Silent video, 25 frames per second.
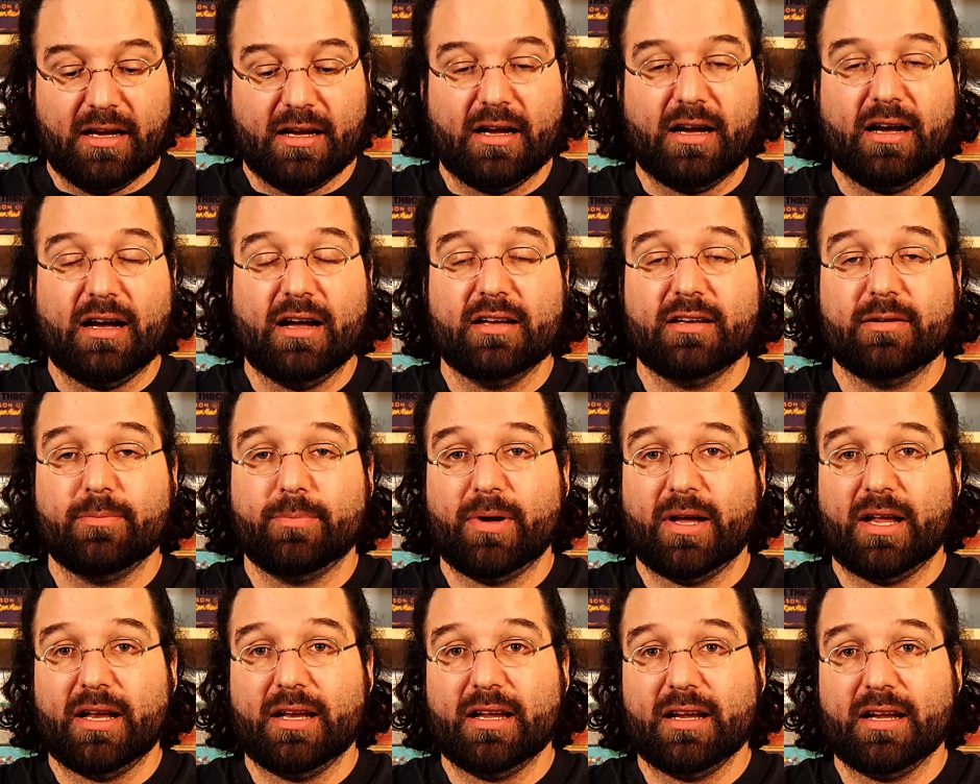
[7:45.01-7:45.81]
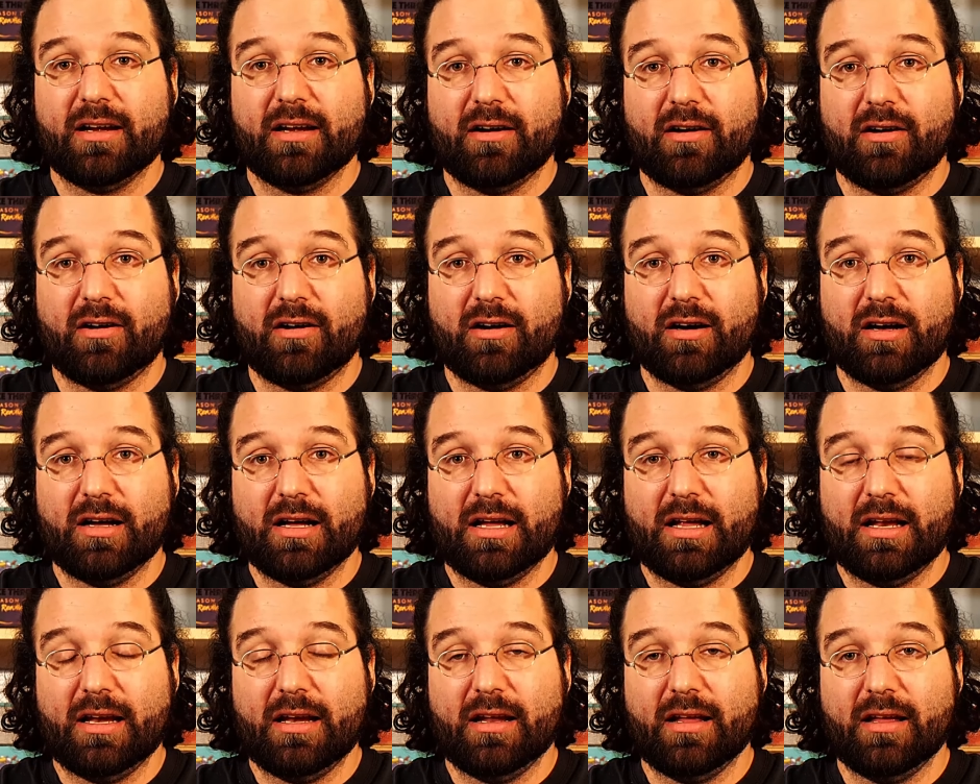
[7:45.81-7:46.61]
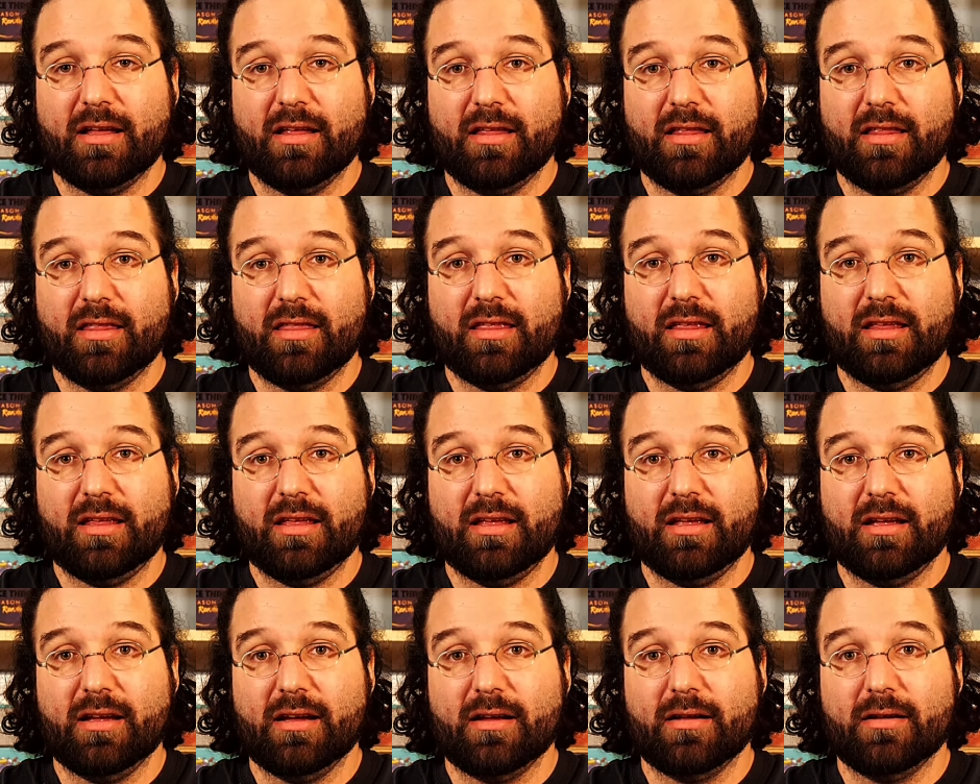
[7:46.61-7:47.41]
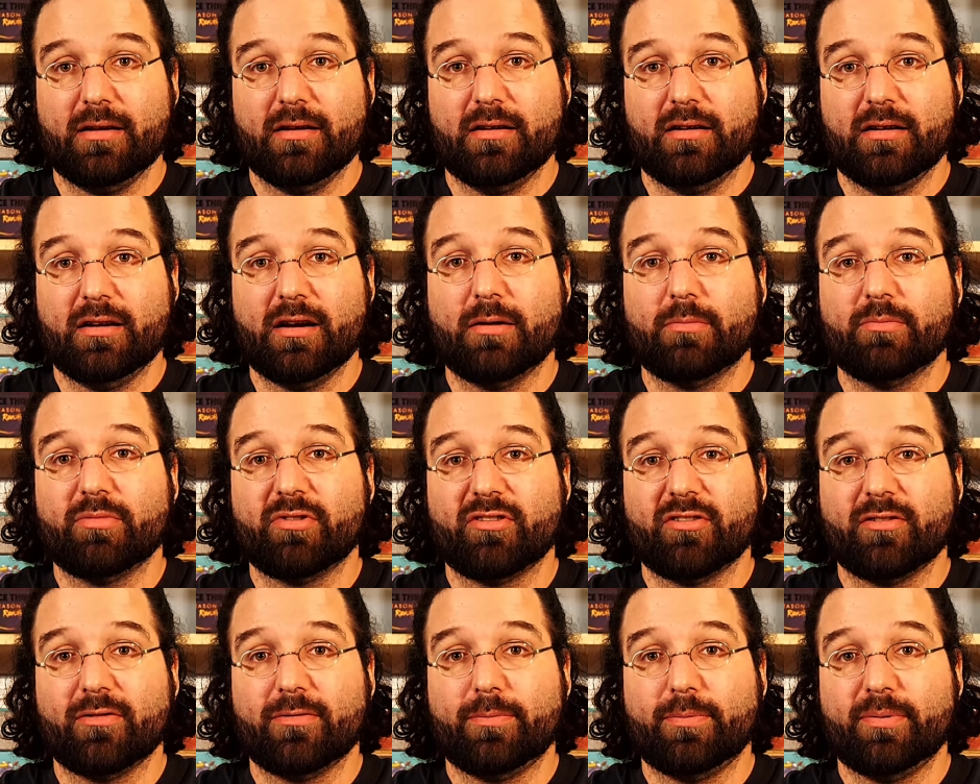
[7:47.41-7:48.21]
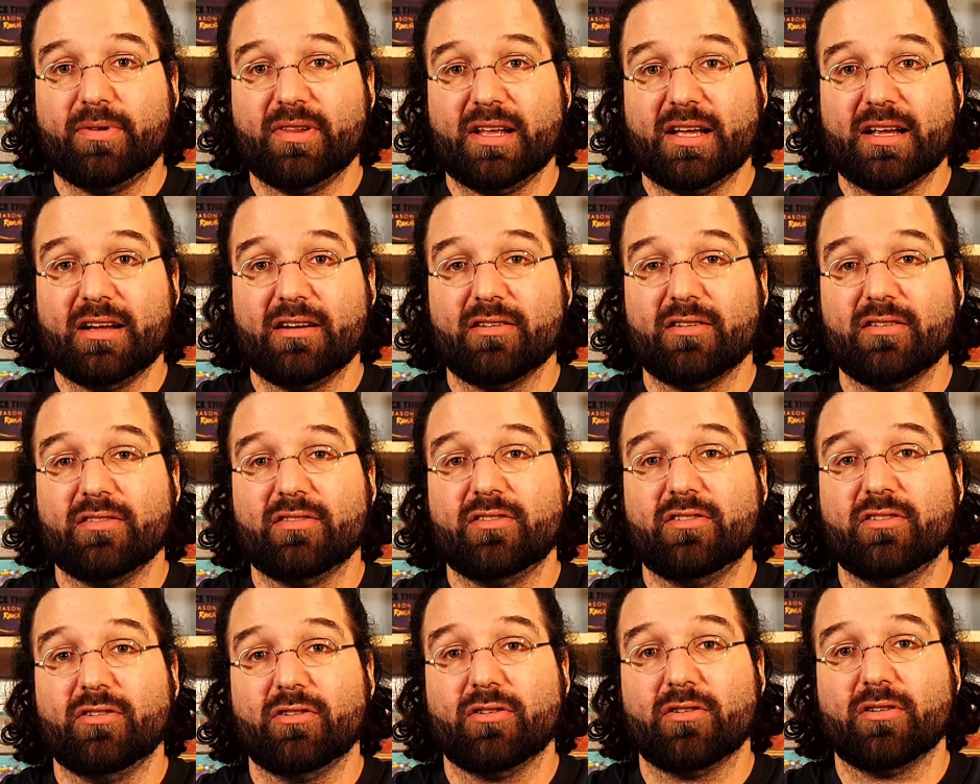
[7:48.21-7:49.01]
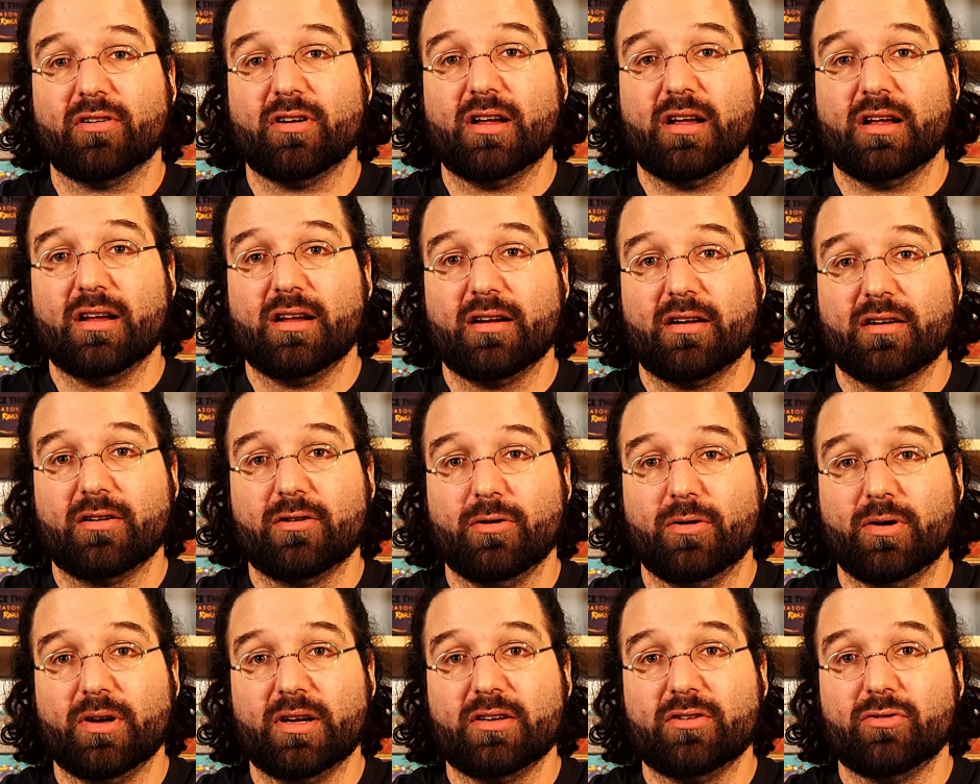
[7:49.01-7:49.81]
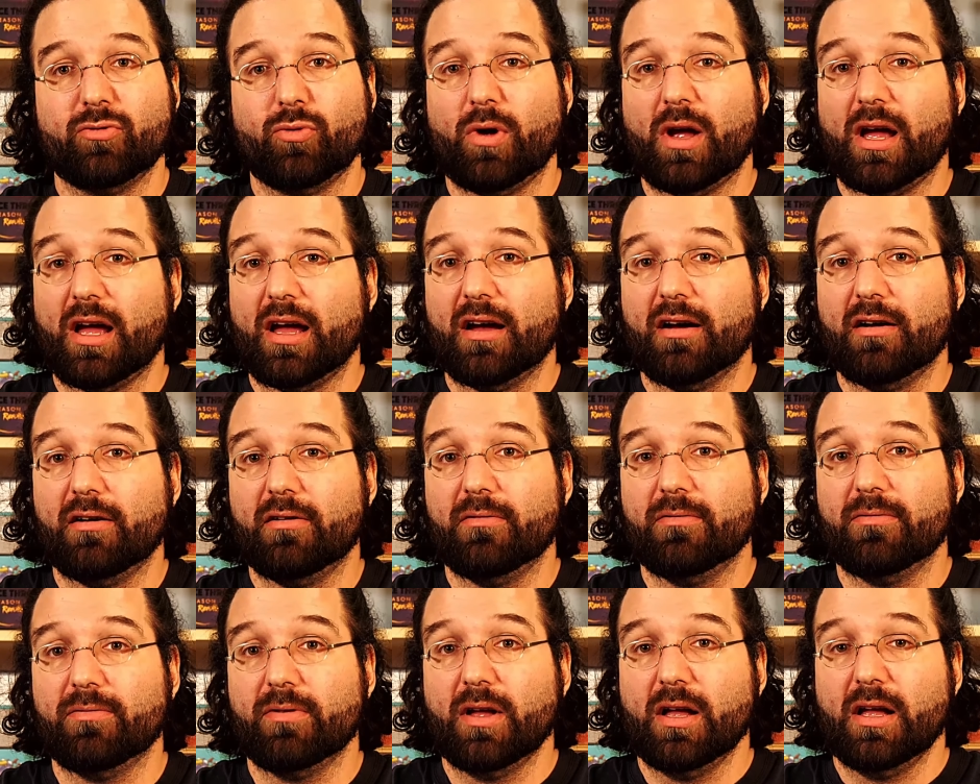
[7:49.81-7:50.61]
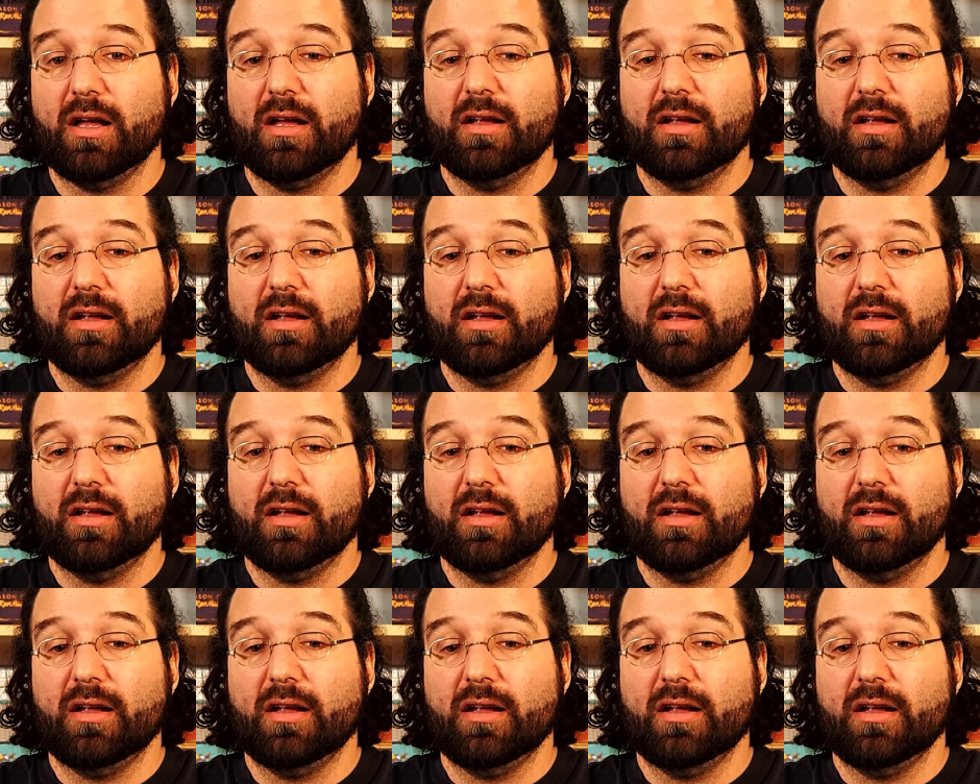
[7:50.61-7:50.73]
Depending on the number of players, you're going to have